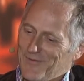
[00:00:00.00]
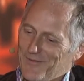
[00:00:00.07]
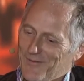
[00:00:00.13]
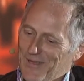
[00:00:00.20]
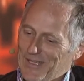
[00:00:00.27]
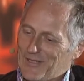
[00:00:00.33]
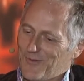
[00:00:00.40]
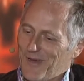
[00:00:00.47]

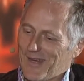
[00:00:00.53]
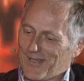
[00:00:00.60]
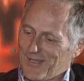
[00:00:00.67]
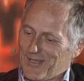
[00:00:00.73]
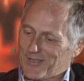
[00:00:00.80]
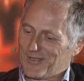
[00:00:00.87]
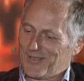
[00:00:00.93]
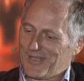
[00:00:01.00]
face
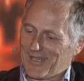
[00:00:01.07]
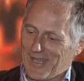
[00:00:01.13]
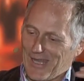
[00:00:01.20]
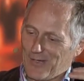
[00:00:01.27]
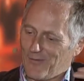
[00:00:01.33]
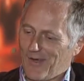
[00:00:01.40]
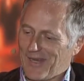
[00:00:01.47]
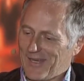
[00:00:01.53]
recognition and
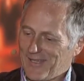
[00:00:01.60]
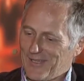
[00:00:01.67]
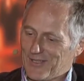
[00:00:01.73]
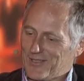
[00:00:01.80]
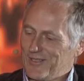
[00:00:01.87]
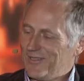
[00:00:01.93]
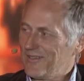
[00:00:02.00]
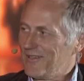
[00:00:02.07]
gait
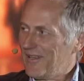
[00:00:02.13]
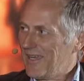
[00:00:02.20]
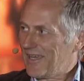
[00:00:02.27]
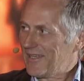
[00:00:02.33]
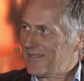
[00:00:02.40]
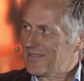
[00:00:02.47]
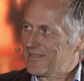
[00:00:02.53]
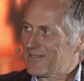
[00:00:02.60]
recognition and the
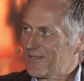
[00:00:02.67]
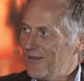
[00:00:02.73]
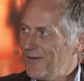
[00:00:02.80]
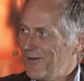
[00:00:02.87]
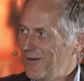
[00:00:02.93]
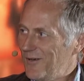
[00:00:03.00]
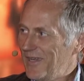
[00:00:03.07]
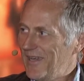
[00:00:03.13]
like, and it says,
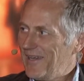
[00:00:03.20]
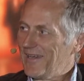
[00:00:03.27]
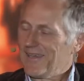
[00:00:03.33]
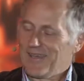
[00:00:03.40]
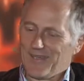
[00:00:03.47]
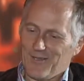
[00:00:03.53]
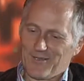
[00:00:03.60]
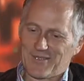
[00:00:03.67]
"Oh, oh yeah,
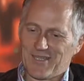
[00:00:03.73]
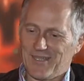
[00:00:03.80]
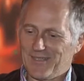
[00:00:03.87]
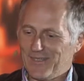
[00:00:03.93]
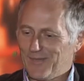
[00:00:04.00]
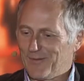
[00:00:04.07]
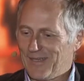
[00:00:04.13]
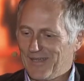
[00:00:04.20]
you said
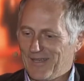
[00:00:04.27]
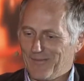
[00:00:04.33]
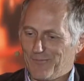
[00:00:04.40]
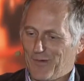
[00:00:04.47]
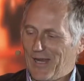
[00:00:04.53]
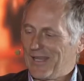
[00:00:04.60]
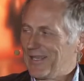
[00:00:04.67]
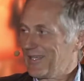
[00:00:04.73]
that uh,
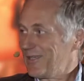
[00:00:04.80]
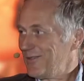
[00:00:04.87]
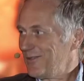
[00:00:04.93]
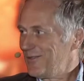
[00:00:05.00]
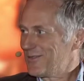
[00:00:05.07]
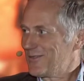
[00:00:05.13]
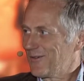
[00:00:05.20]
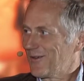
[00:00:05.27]
Bradley could
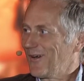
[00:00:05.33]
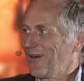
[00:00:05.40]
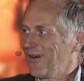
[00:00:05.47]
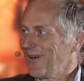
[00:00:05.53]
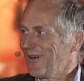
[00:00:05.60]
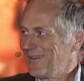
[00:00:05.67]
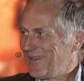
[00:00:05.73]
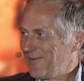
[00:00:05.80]
use your
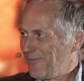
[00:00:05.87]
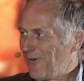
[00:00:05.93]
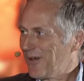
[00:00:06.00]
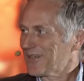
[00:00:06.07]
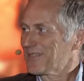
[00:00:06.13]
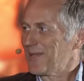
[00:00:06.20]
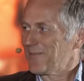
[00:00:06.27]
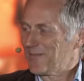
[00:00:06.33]
car," and he
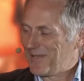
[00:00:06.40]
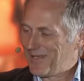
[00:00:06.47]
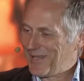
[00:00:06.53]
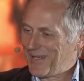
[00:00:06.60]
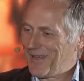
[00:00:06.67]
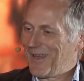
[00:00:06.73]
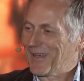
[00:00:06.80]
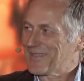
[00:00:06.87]
walks up and it
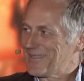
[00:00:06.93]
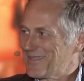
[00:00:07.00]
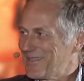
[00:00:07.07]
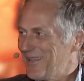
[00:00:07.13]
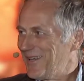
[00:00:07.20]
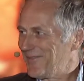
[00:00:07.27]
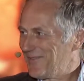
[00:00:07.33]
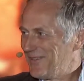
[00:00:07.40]
unlocks
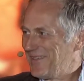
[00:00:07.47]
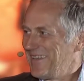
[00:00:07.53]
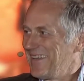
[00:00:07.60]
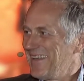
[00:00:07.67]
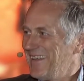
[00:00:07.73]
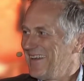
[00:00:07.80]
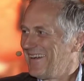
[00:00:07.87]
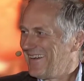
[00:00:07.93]
itself, and
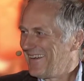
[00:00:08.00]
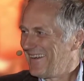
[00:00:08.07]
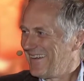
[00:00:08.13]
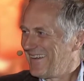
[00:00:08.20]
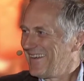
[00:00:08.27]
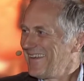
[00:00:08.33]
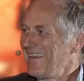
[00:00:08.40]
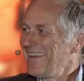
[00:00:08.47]

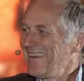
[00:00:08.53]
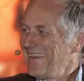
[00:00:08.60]
yeah,